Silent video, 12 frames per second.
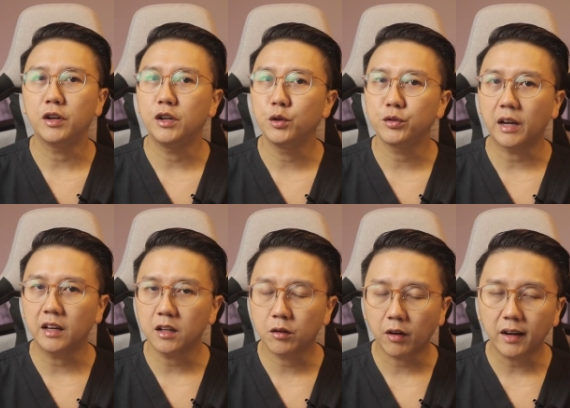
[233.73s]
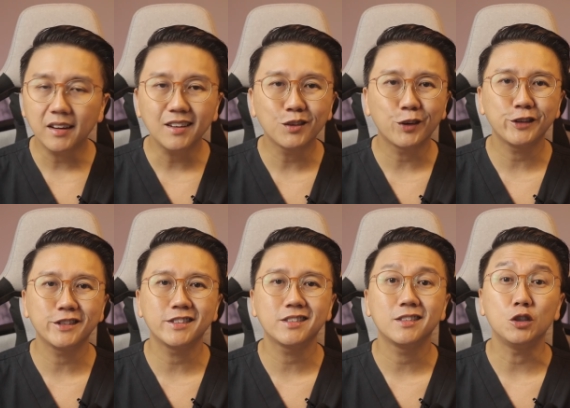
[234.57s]
reduce any grinding
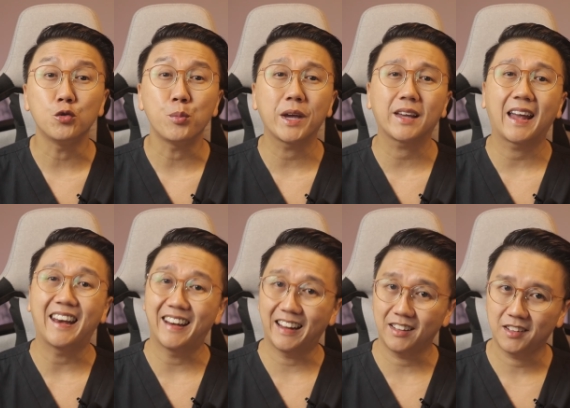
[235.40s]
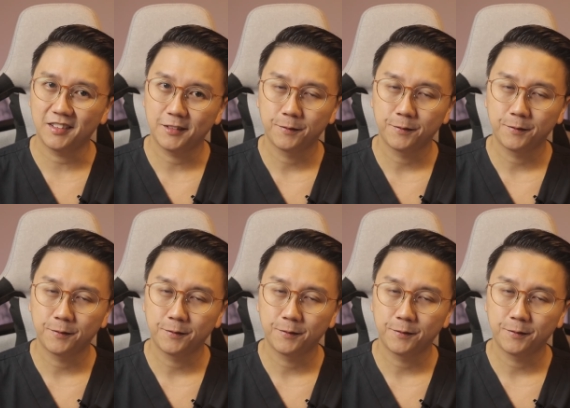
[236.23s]
noises you make at night.